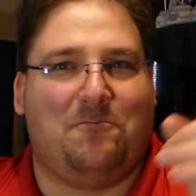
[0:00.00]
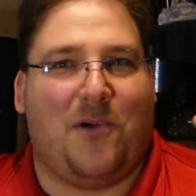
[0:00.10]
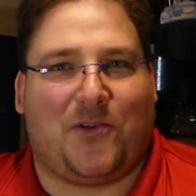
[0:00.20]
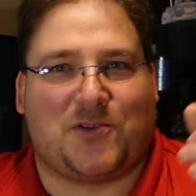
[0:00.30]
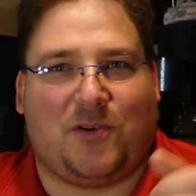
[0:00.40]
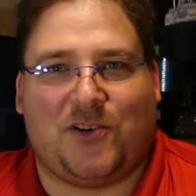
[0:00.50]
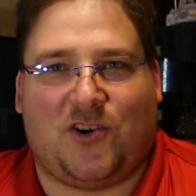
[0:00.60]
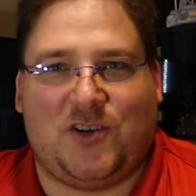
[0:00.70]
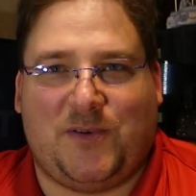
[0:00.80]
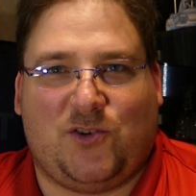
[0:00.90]
mothers want to
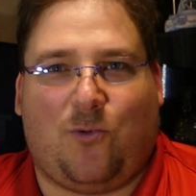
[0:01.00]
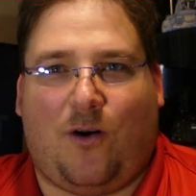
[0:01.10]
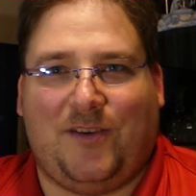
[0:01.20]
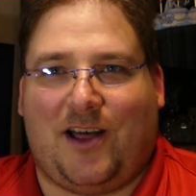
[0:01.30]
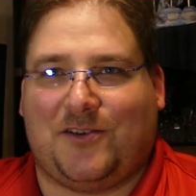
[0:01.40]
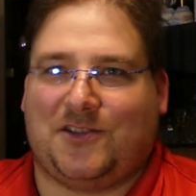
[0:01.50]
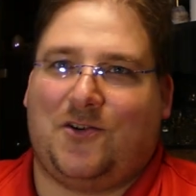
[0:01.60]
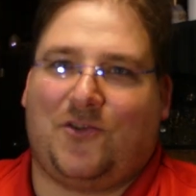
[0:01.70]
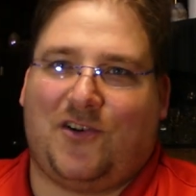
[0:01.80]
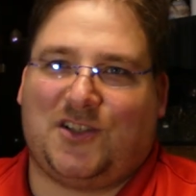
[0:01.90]
charge me twelve dollars to
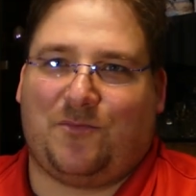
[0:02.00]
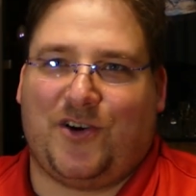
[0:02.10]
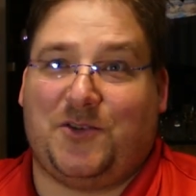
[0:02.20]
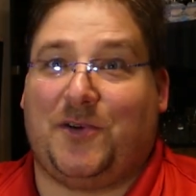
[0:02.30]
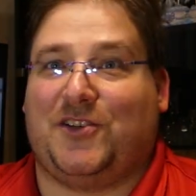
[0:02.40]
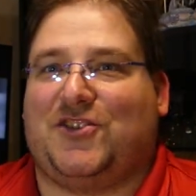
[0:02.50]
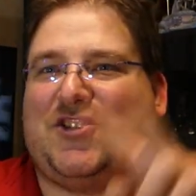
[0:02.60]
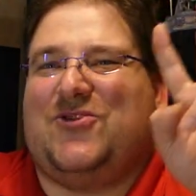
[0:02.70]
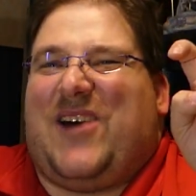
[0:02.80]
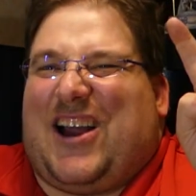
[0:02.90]
go across the bridge because it's
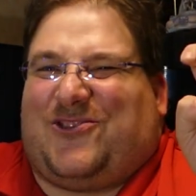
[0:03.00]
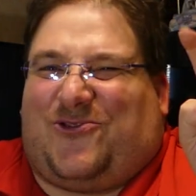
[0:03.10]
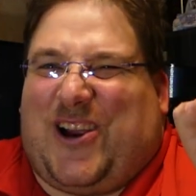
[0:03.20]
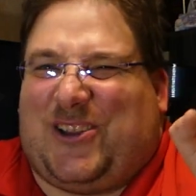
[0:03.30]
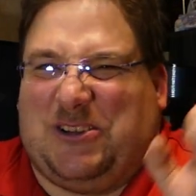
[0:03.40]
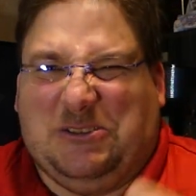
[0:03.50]
a two axle trailer.